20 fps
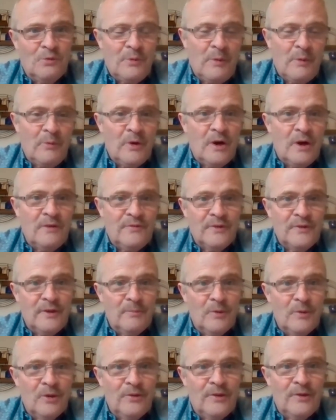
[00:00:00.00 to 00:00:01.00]
We were off on the
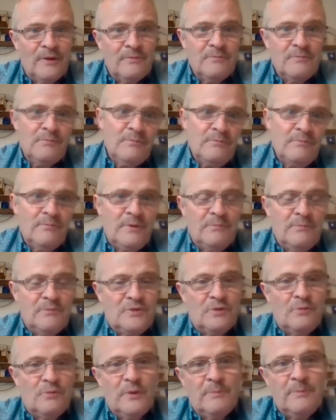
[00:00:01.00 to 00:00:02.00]
Monday.
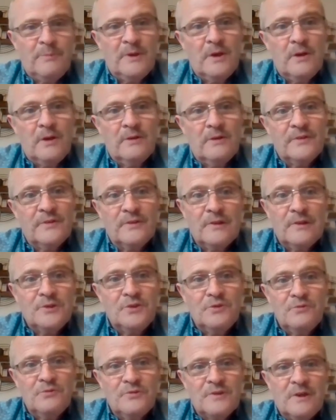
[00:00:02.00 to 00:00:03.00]
So we'd be off until
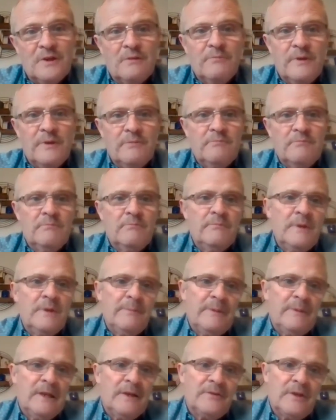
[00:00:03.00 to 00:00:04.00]
Tuesday, and we'd
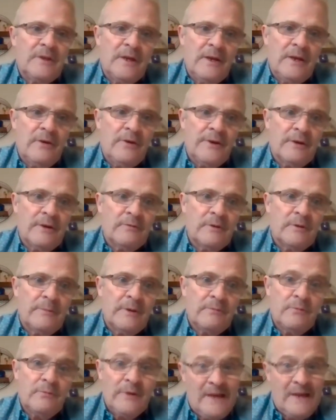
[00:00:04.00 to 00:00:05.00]
maybe let the hair down a
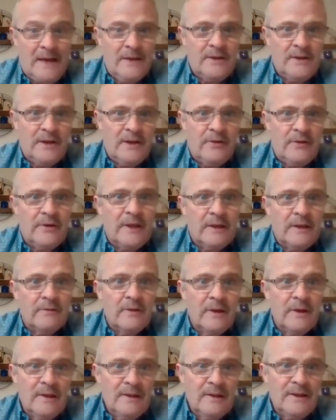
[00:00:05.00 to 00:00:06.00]
bit. We had hair then,
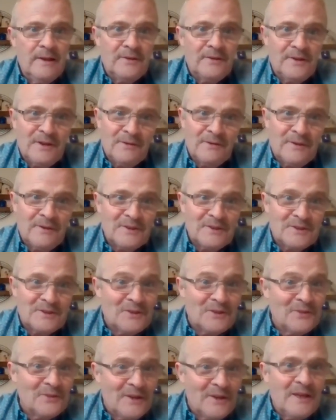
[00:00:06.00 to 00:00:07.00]
let it down on the
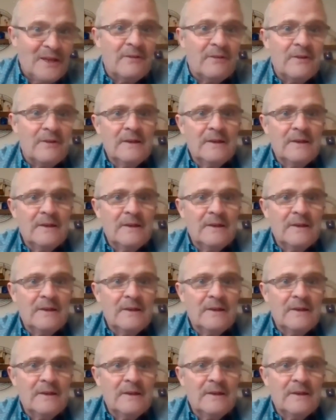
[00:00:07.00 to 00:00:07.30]
Sunday night.